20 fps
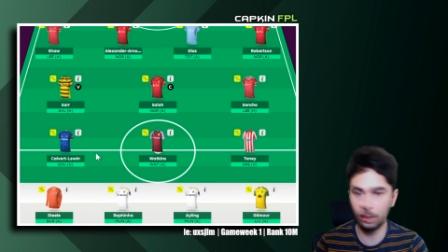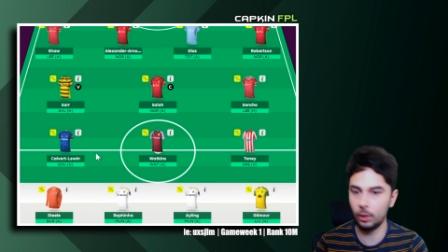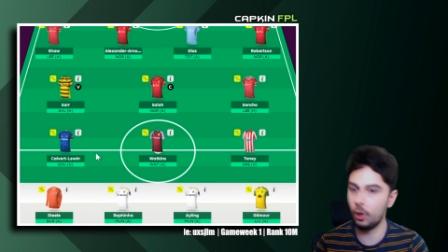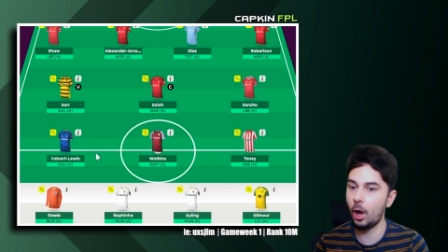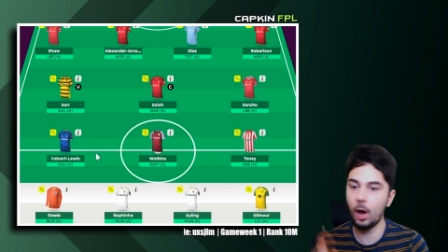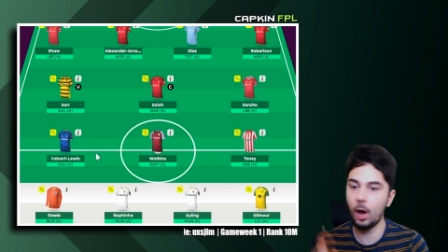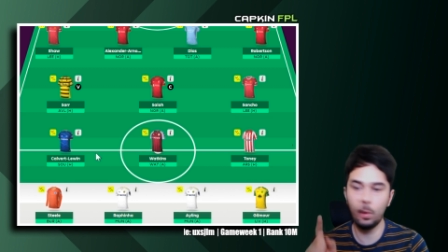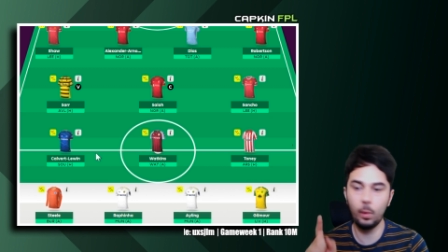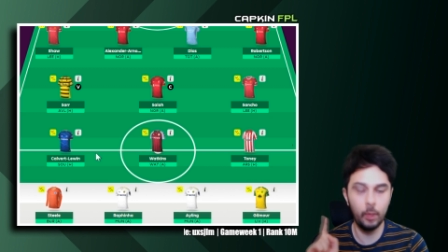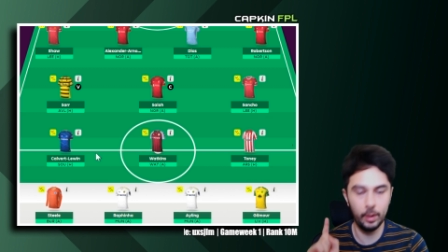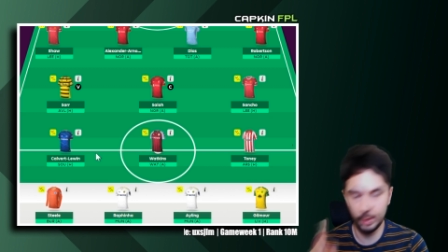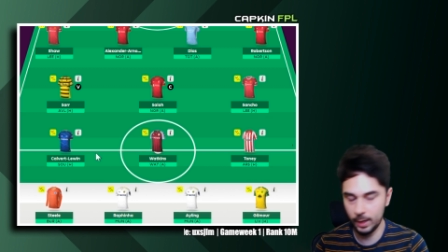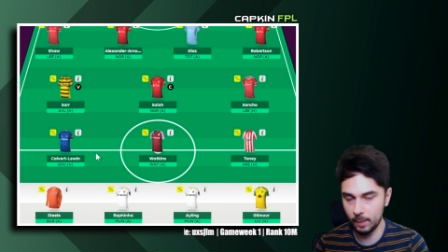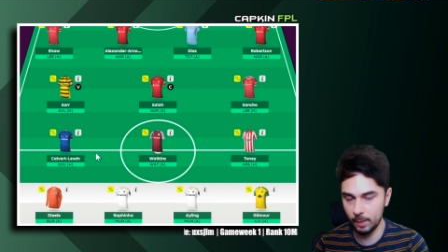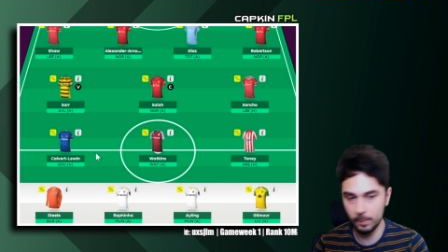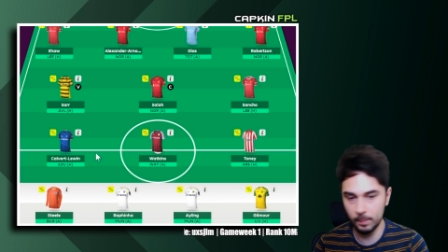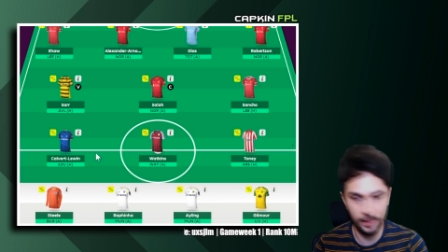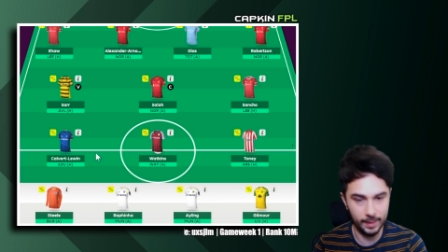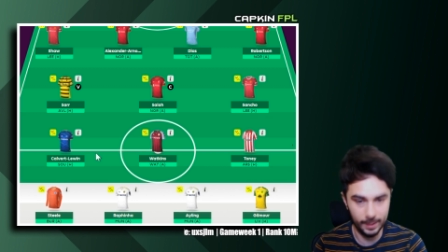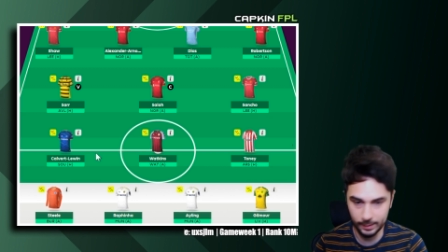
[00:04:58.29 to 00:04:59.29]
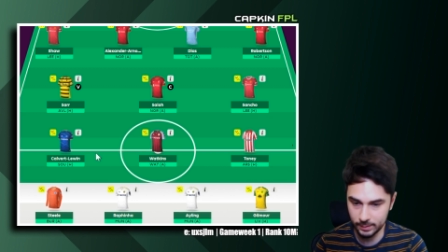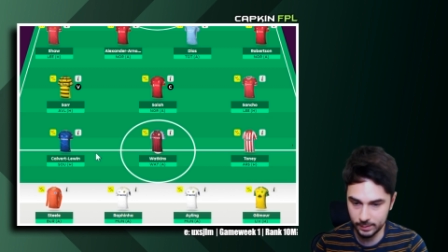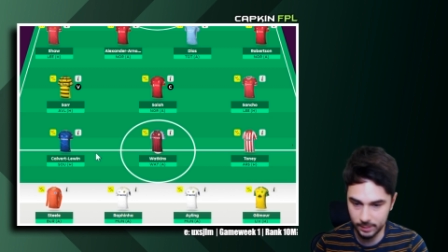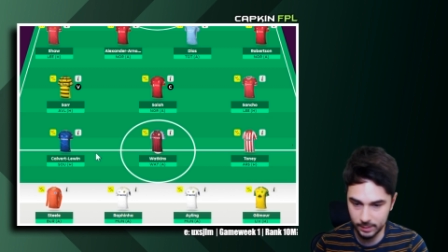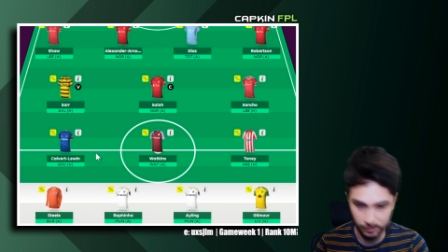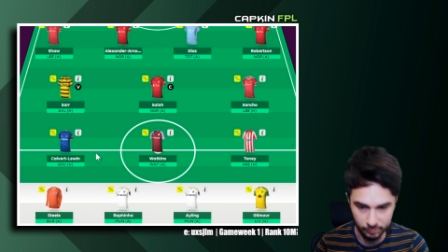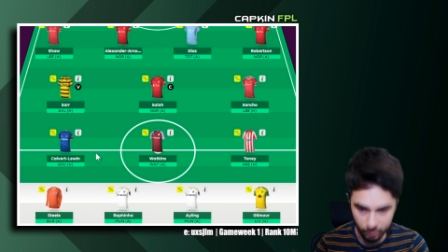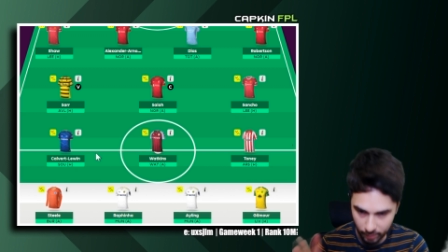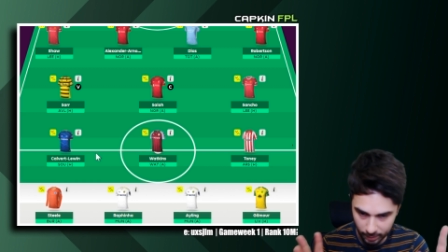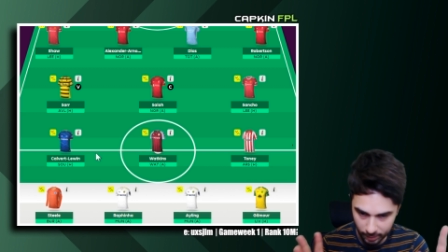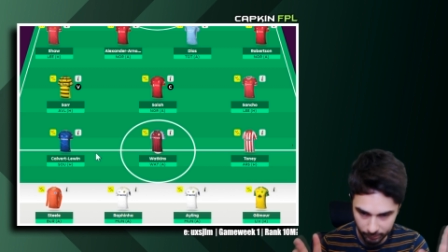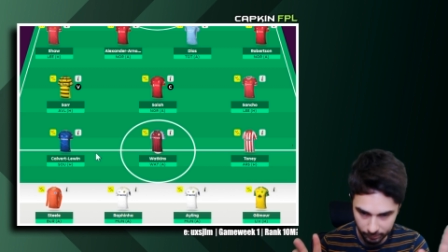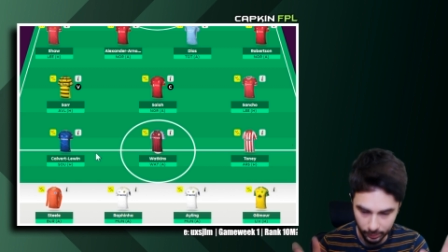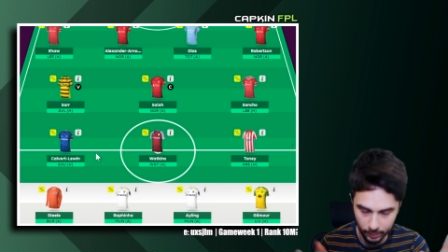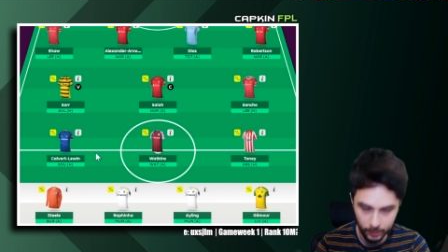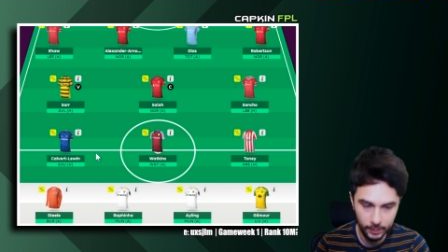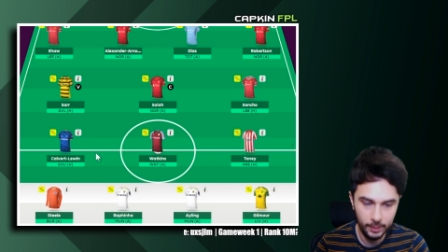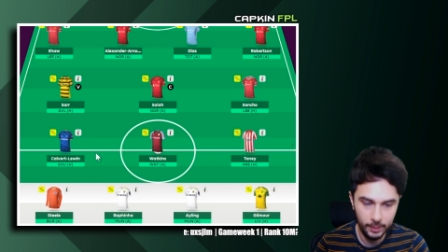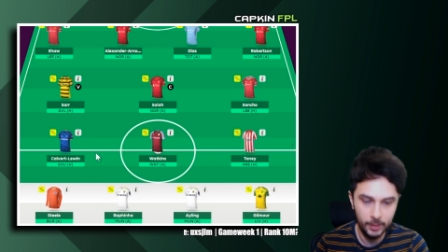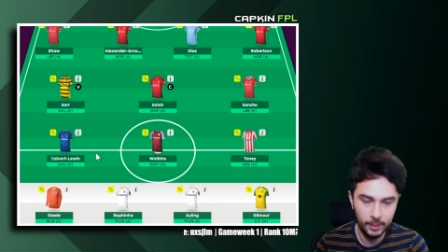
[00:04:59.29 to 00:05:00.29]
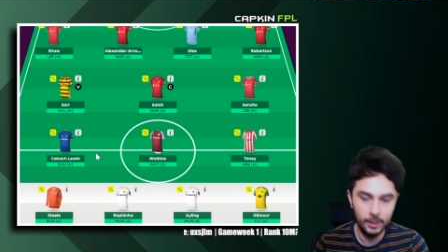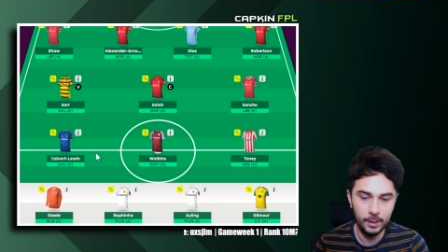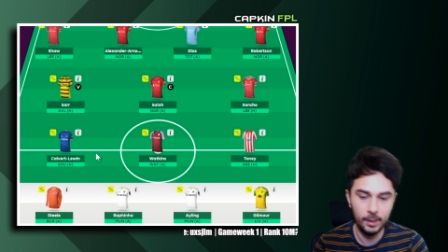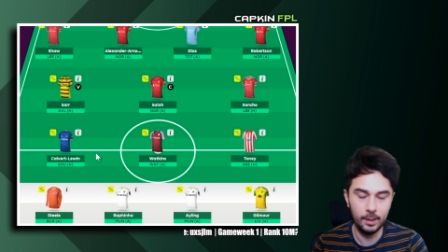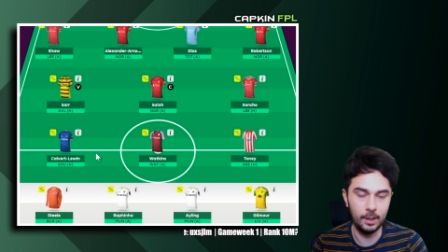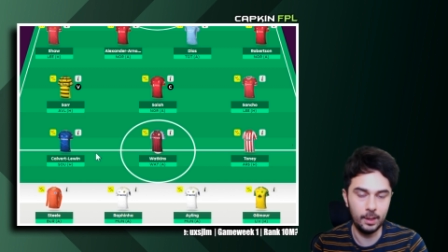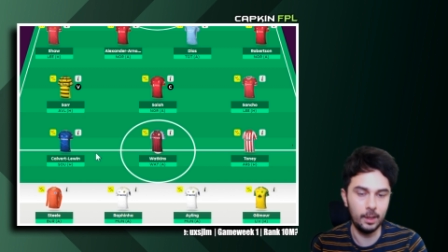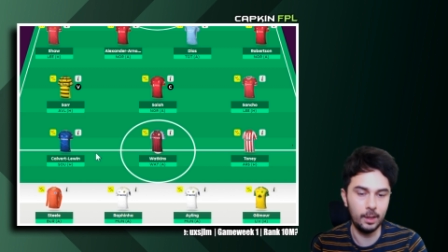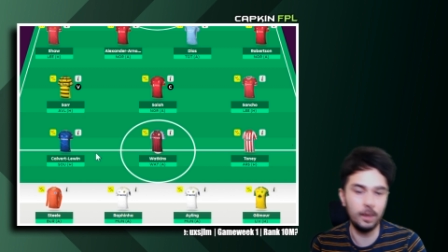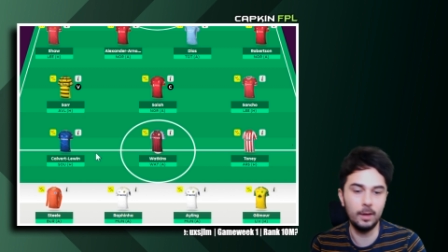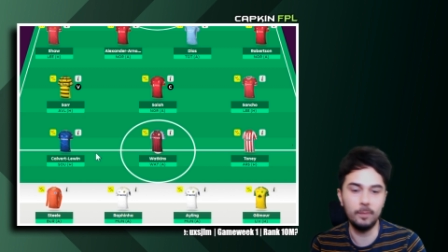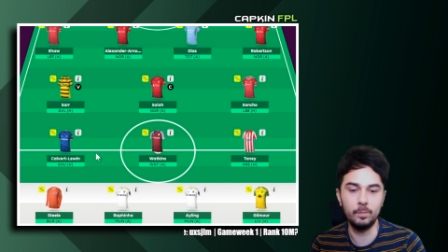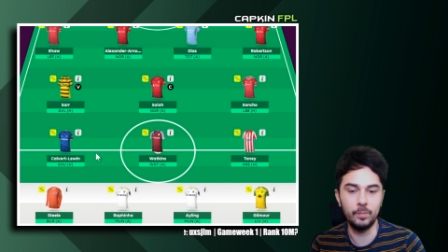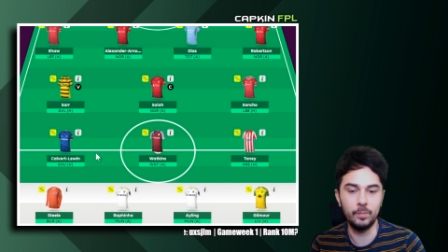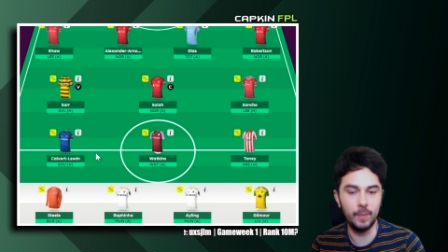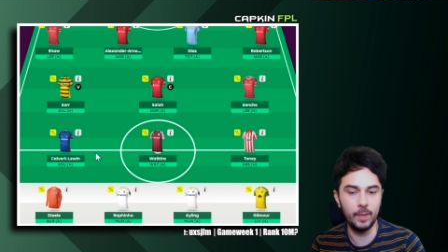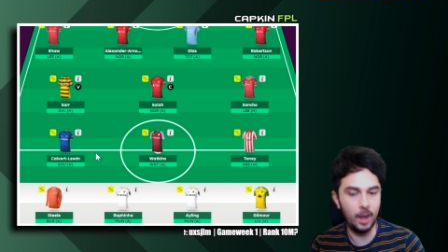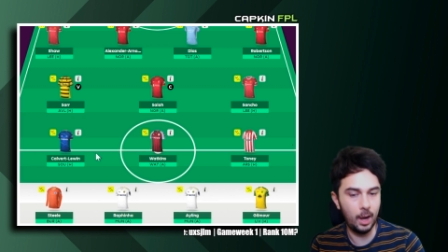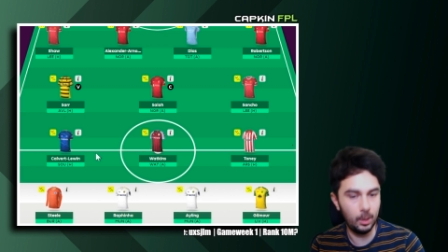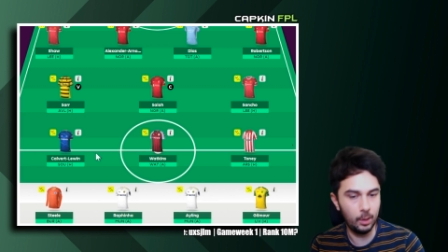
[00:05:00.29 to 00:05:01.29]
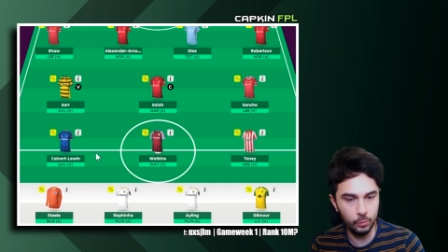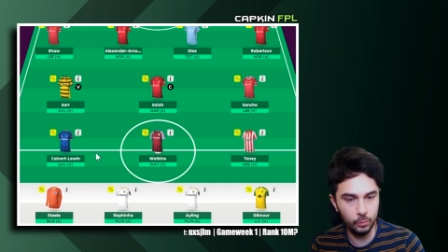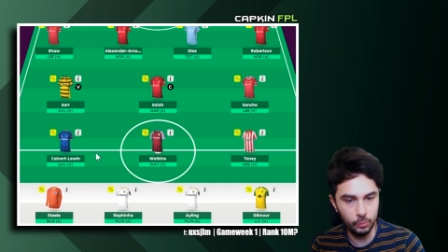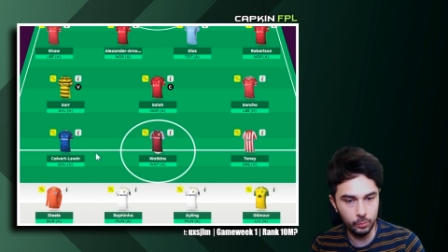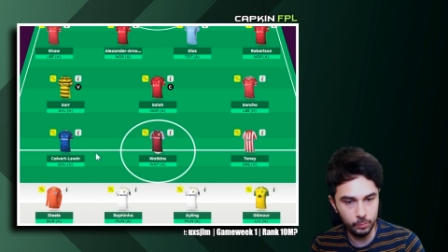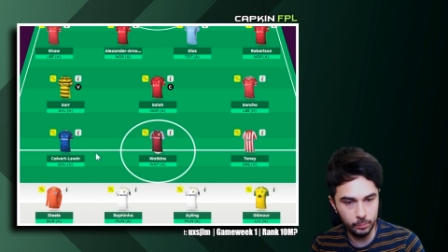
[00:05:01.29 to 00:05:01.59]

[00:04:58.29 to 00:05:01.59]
no, I want him and that is it forever. Um, I will